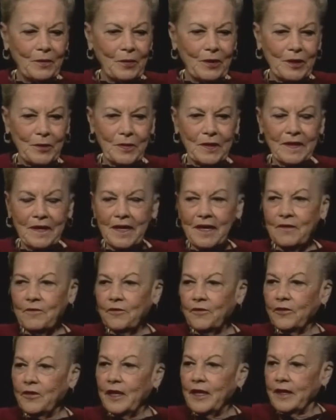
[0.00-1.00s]
which was then
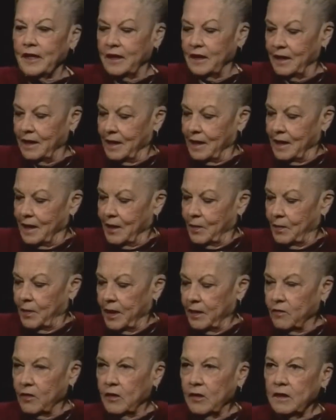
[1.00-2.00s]
flooded
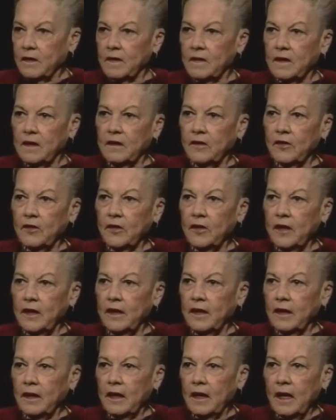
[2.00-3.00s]
by Ralston
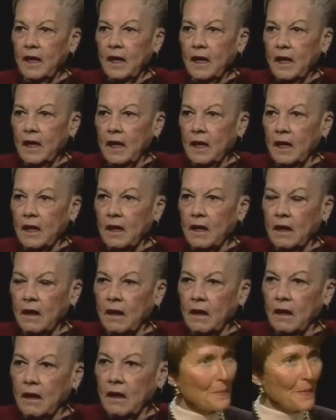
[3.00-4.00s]
Creek. And you went
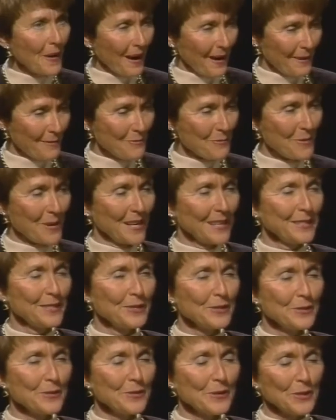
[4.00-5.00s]
to the, I read
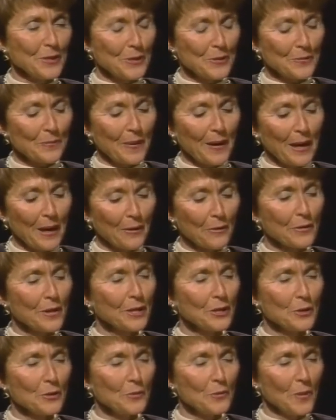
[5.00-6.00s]
too in your bio
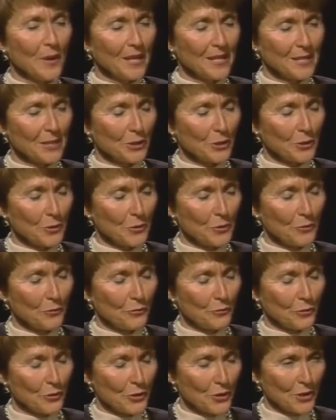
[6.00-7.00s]
that you went to
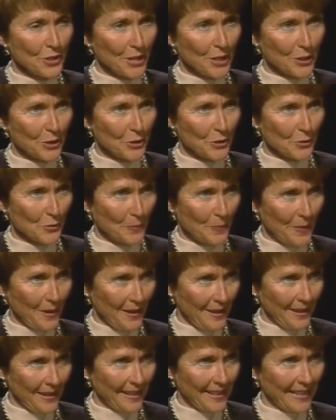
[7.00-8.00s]
First National
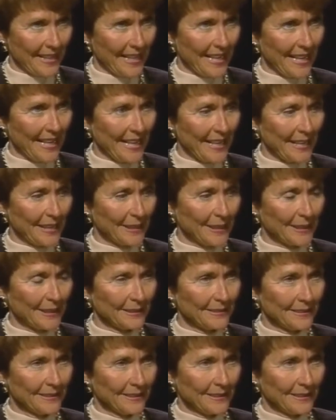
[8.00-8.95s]
Bank and got a uh,